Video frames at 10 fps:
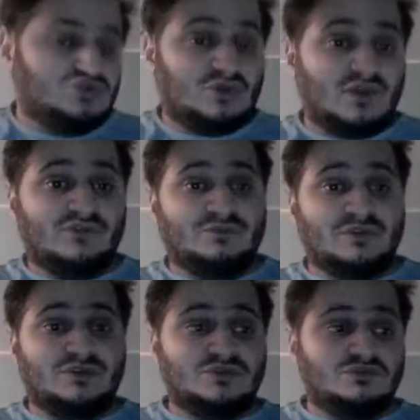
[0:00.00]
So I've
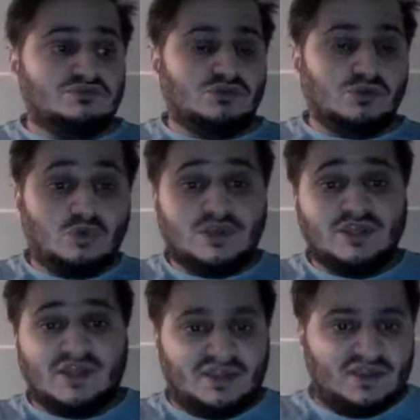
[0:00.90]
been
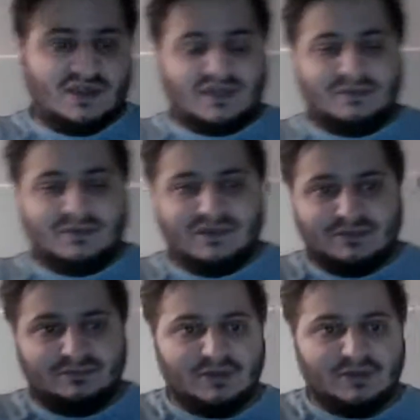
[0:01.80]
looking at that, and I mean,